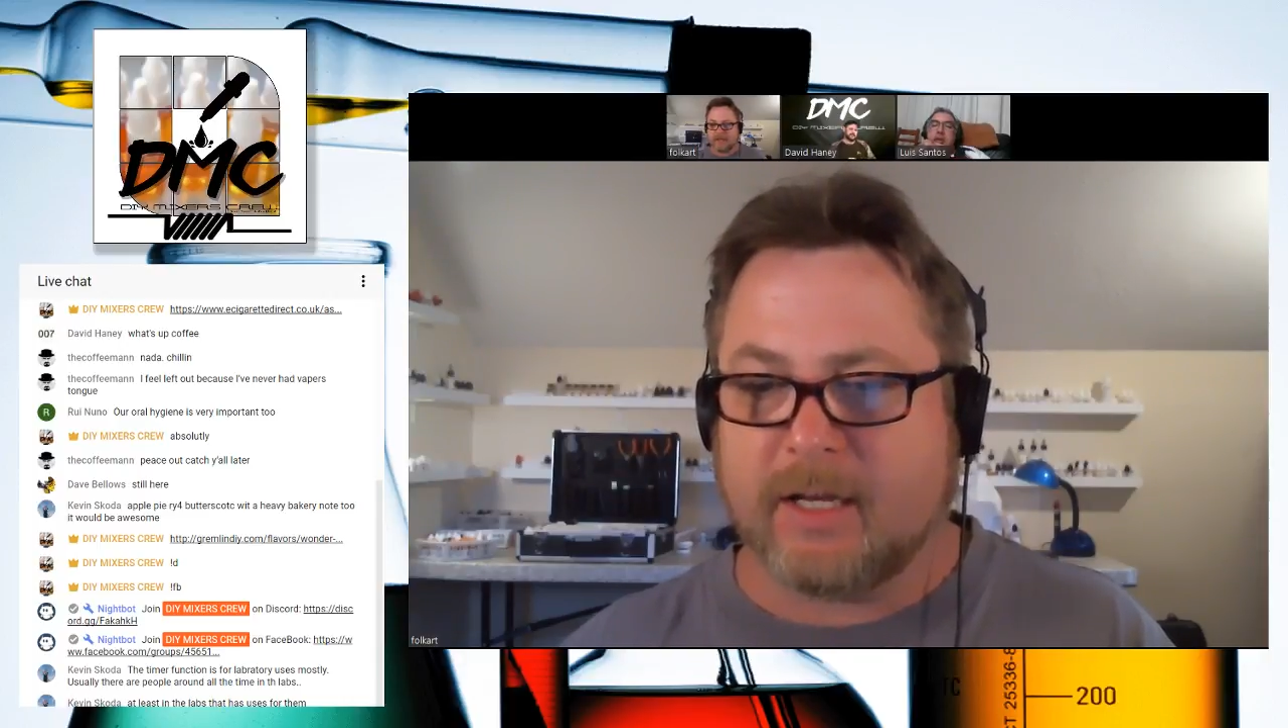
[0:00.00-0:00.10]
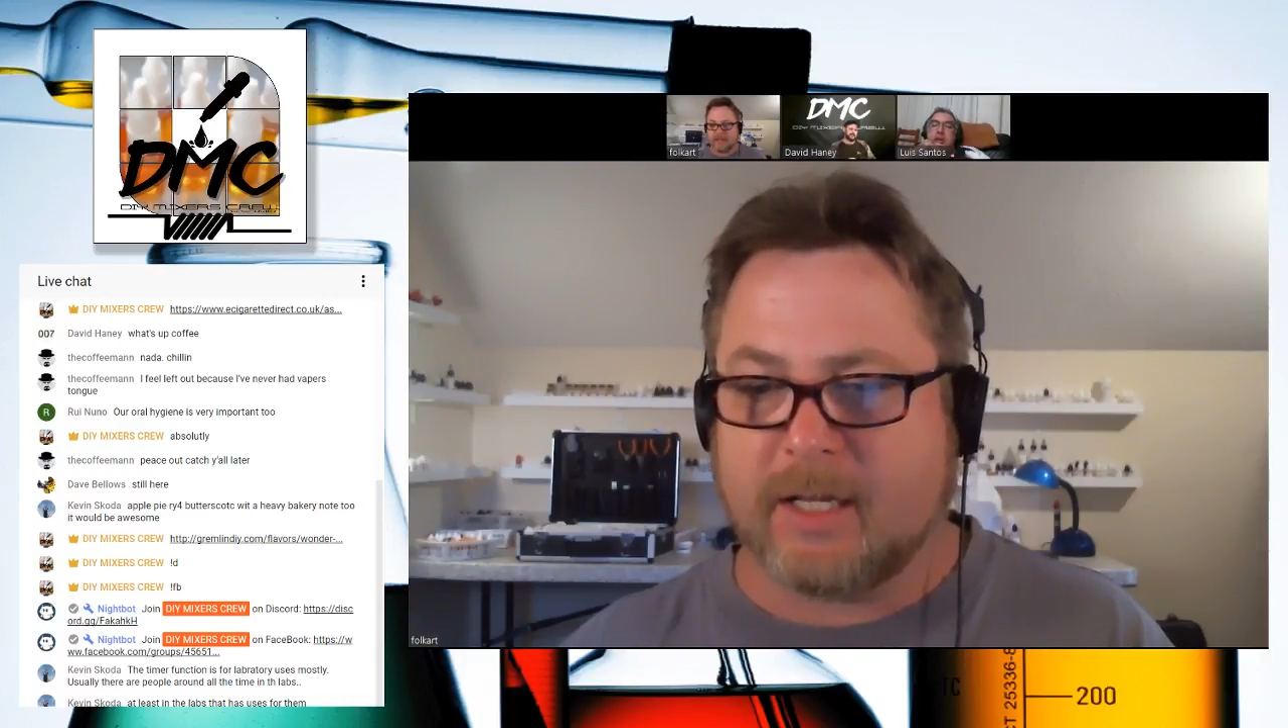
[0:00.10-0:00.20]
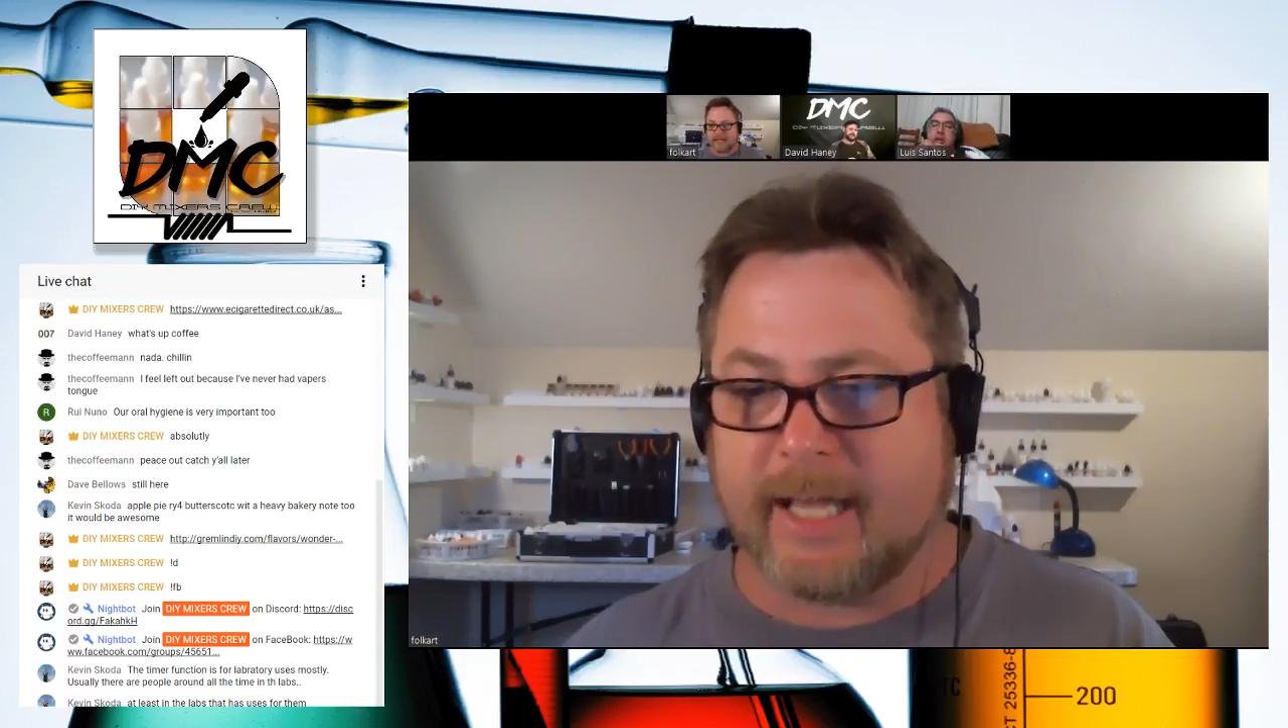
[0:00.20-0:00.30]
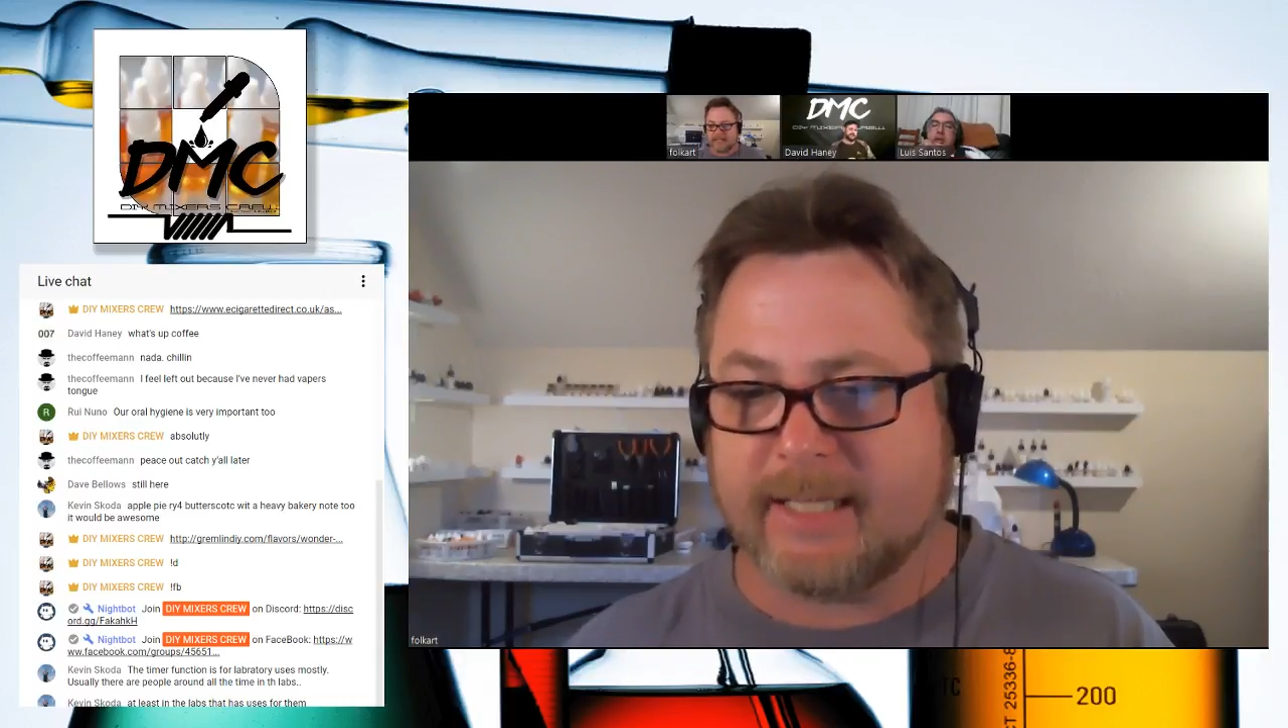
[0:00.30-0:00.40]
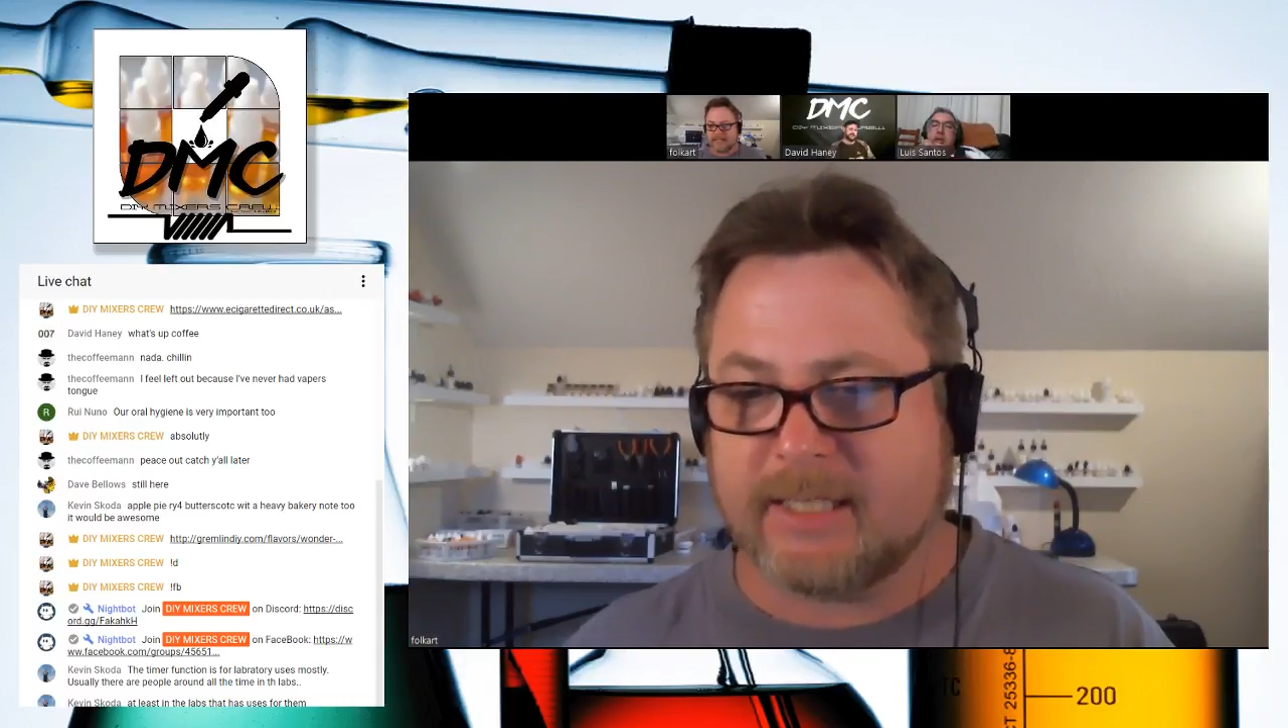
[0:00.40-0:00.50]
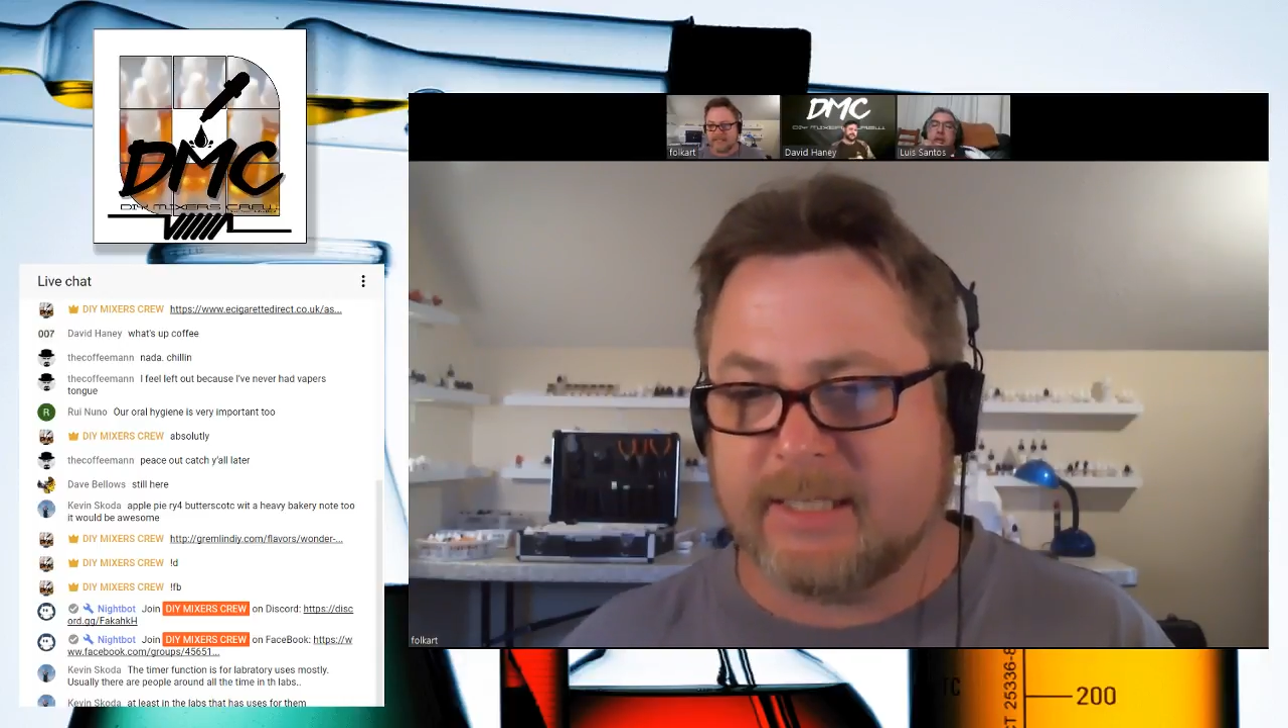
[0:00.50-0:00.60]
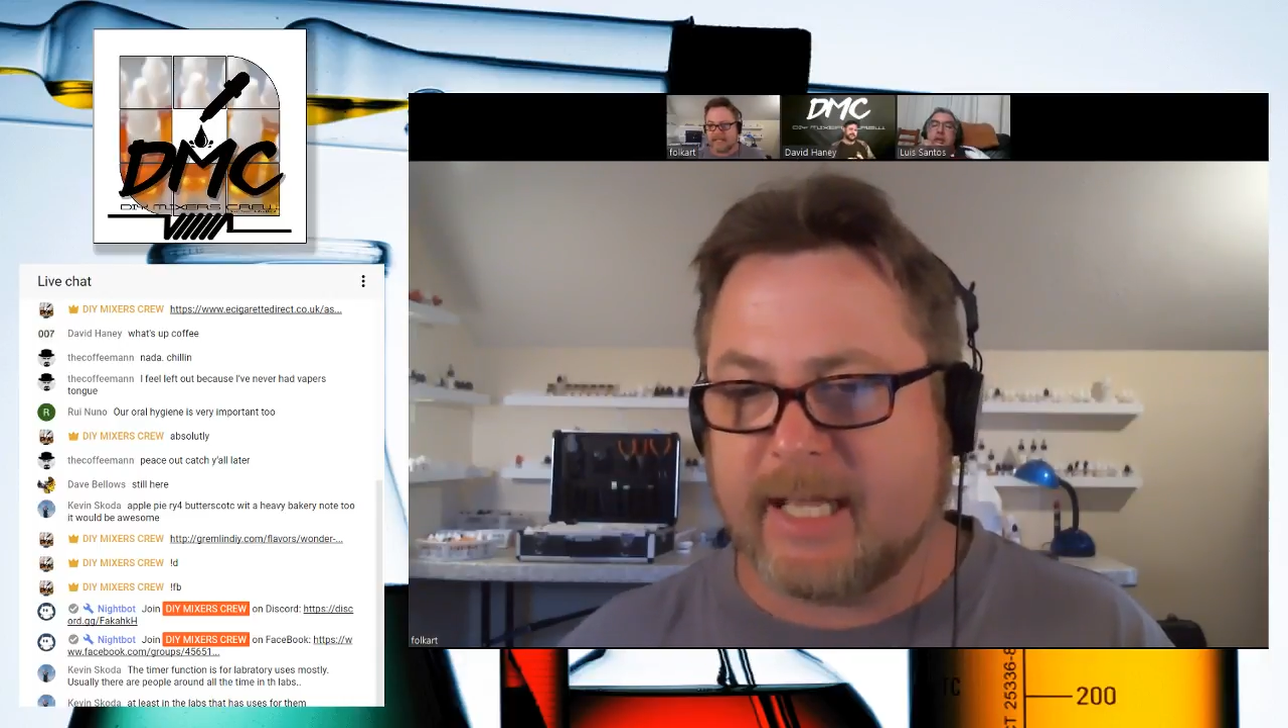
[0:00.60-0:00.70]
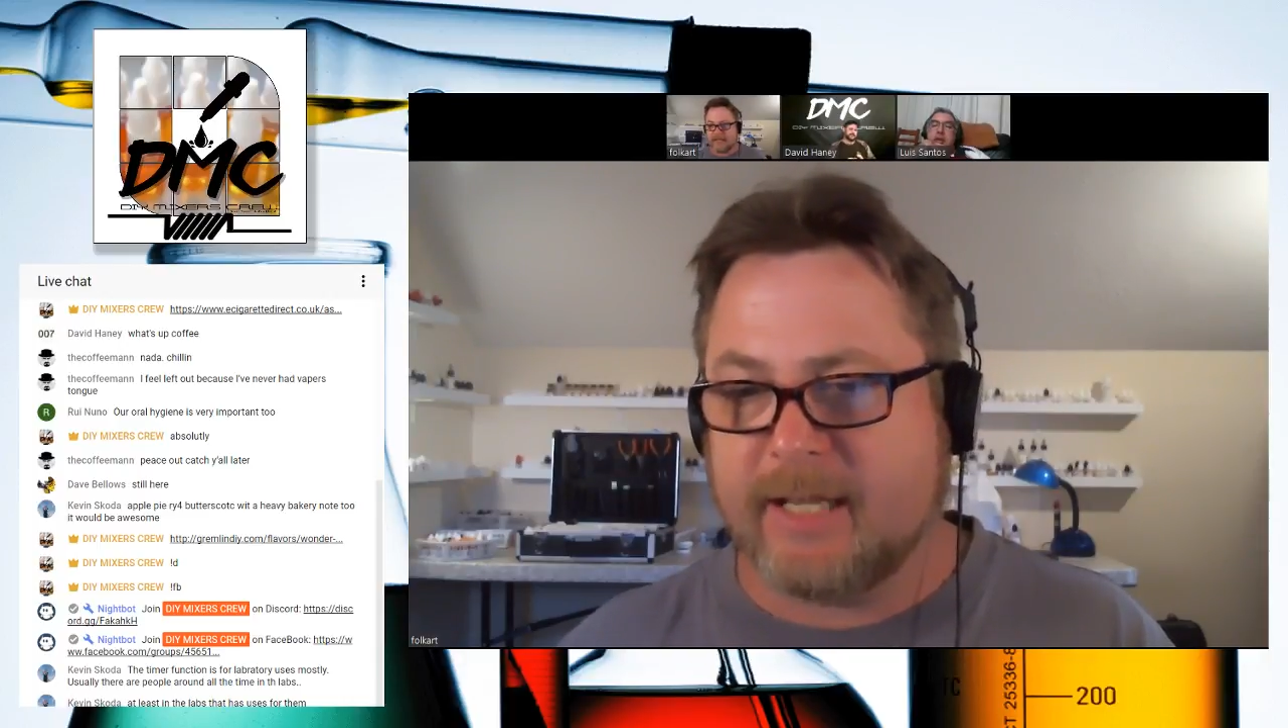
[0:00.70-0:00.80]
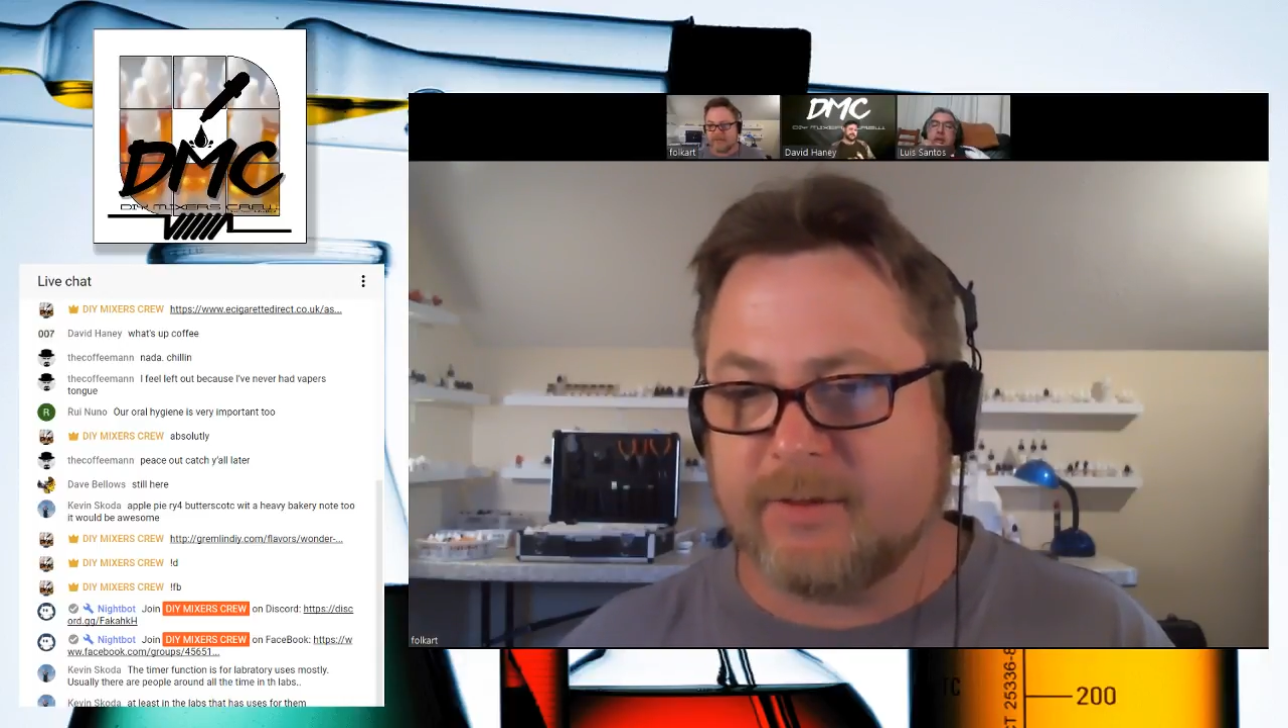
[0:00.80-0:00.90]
glass container